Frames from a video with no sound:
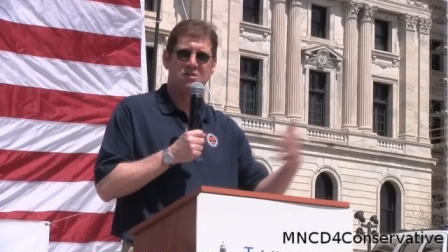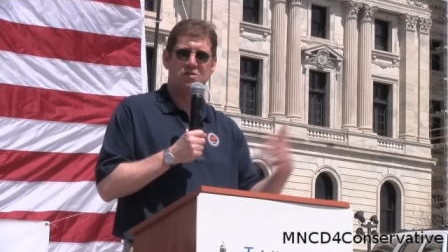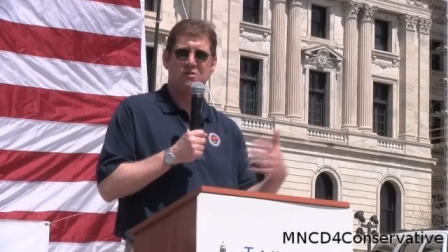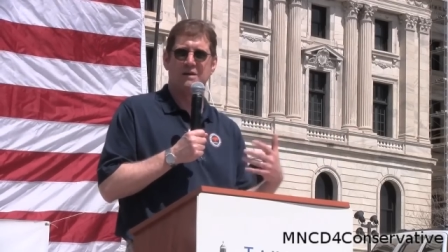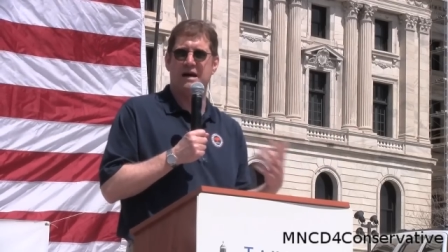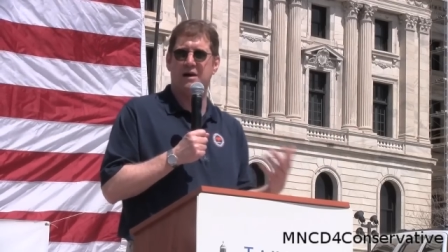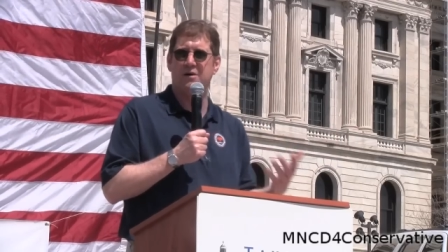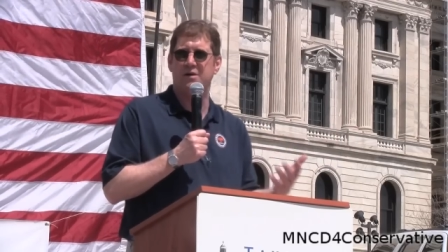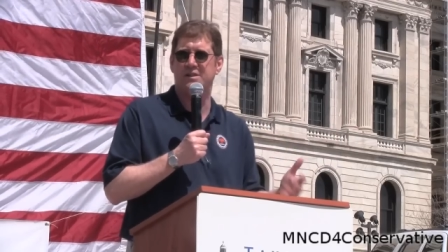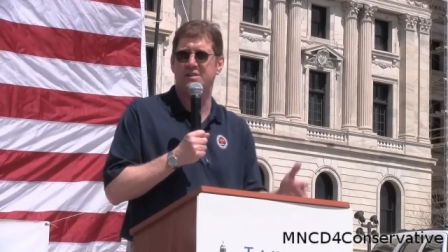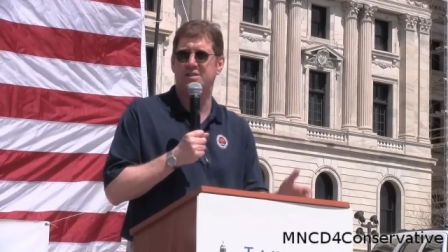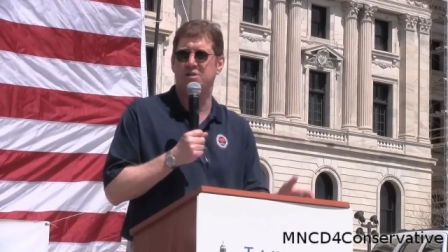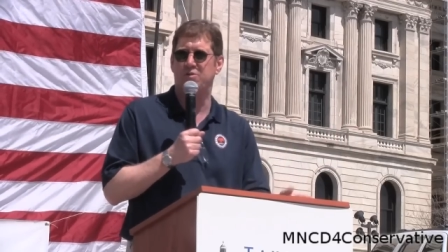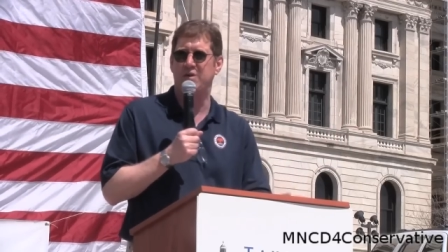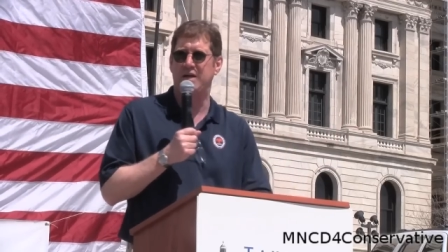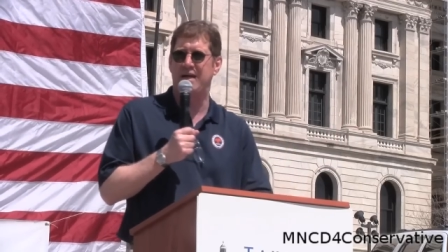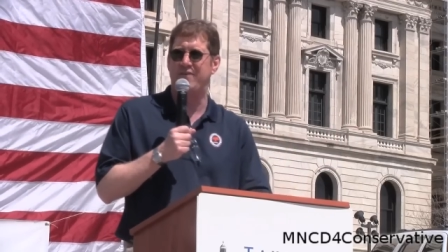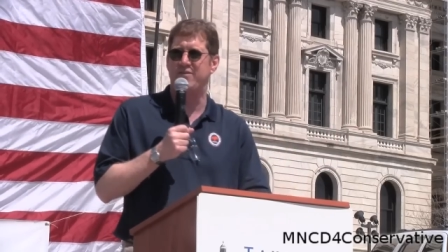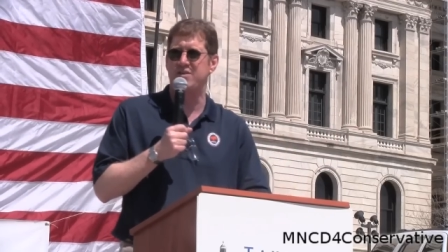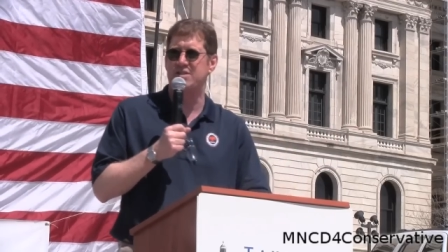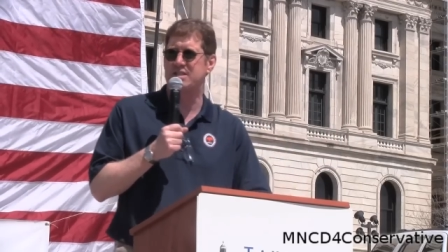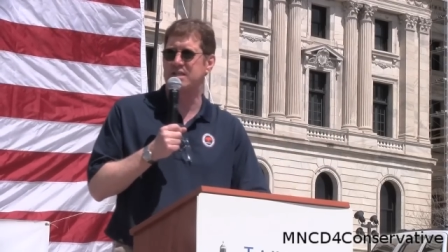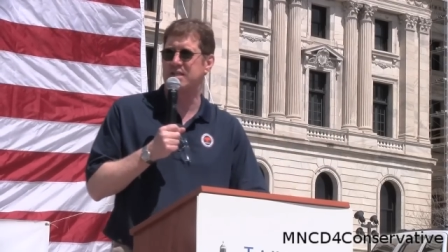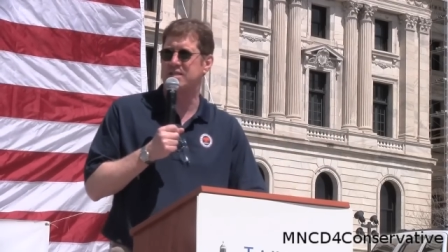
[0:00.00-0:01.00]
So how is it we
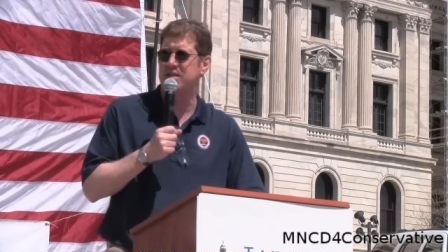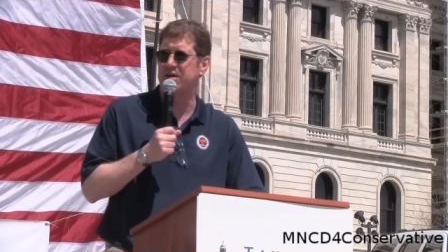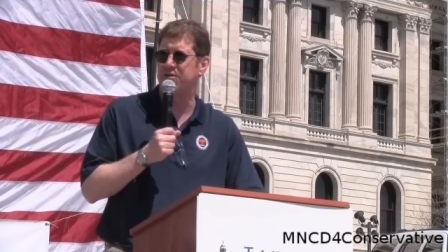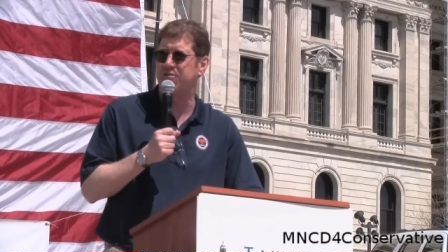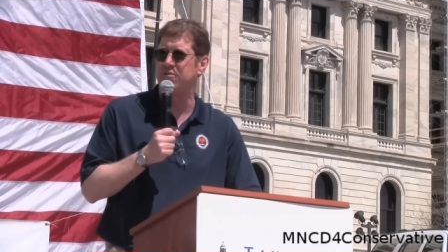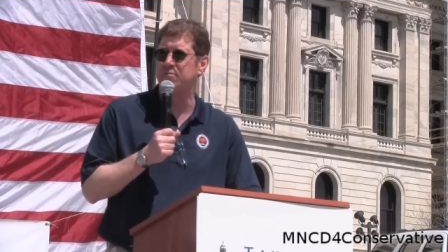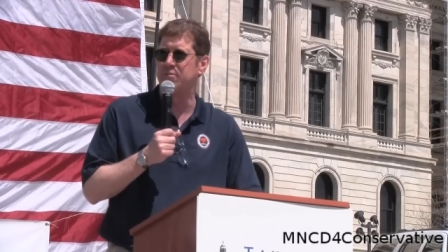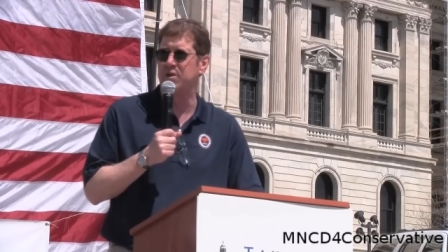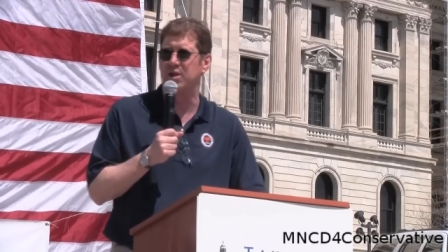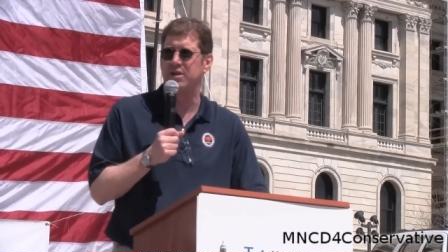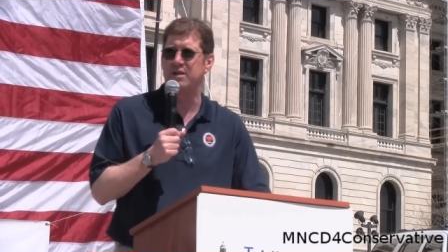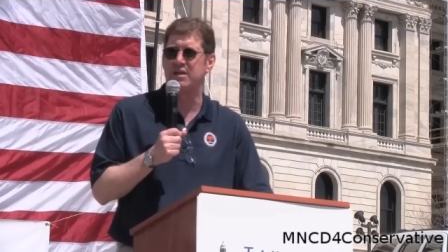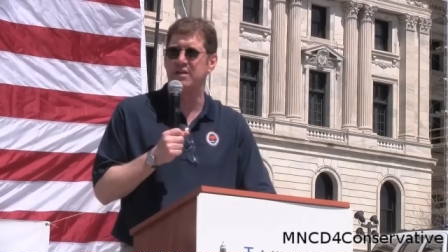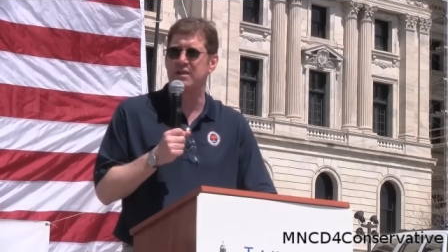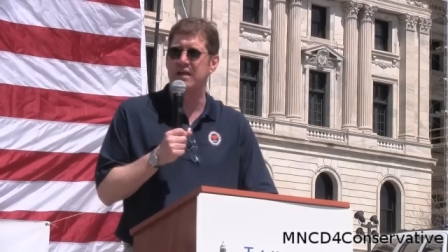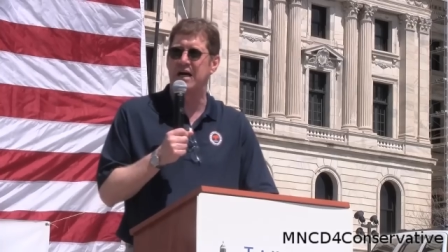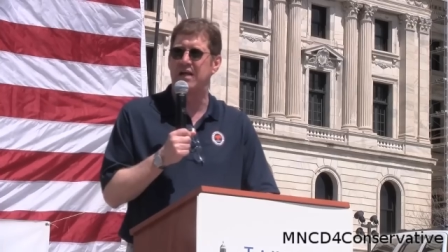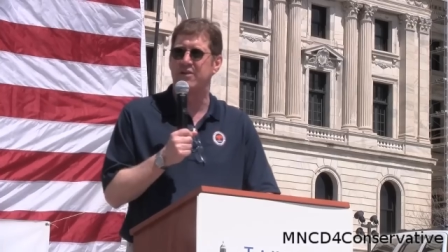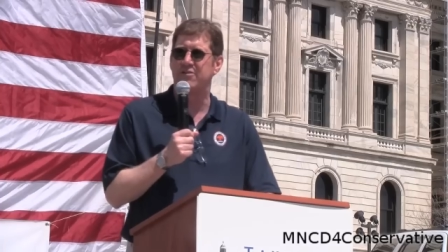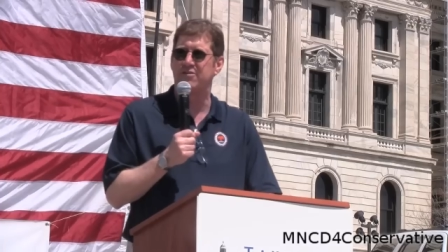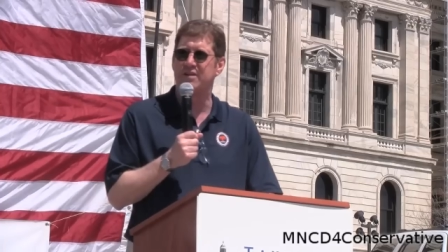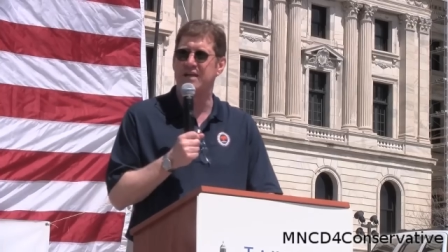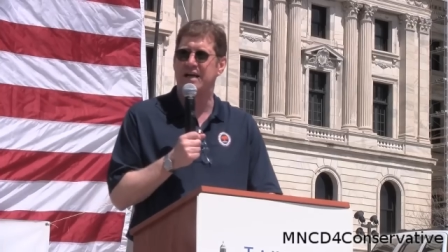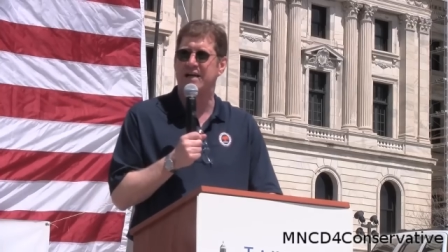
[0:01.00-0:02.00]
have a 600 million
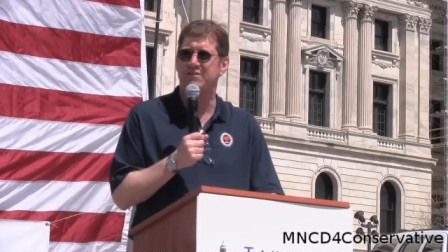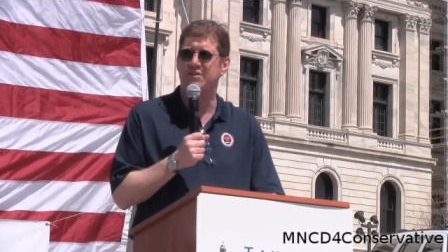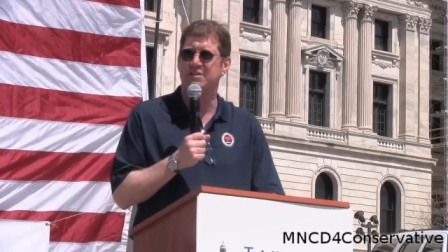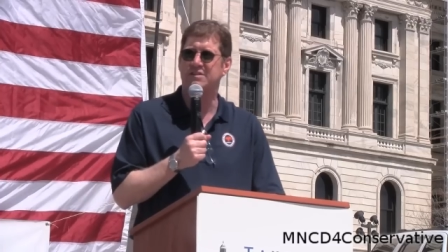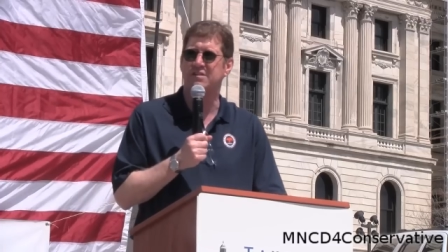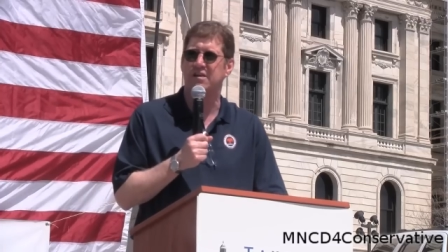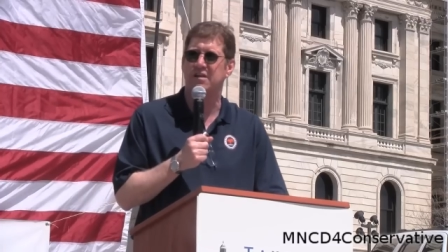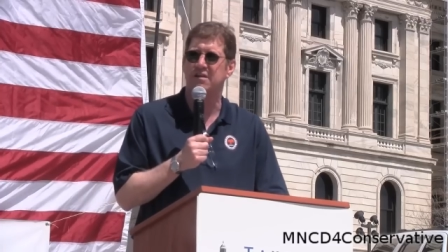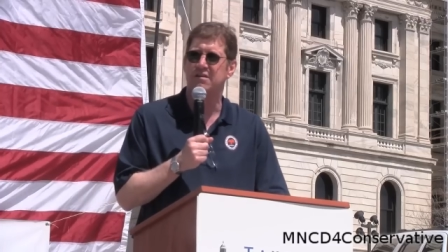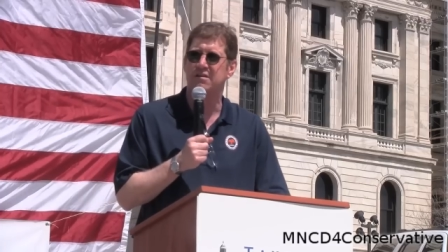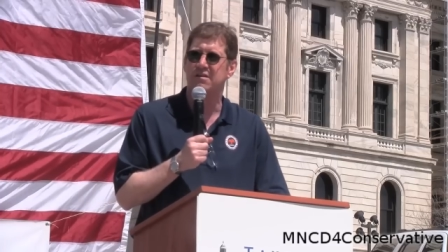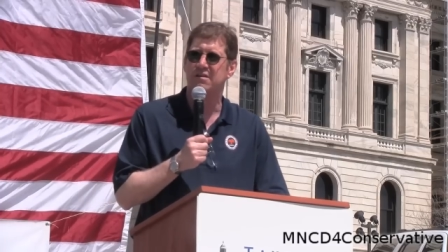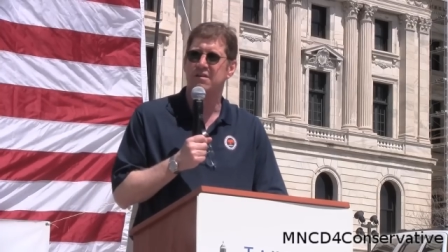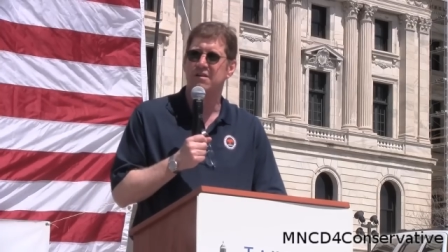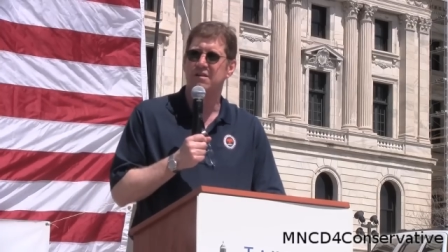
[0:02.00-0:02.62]
dollar deficit?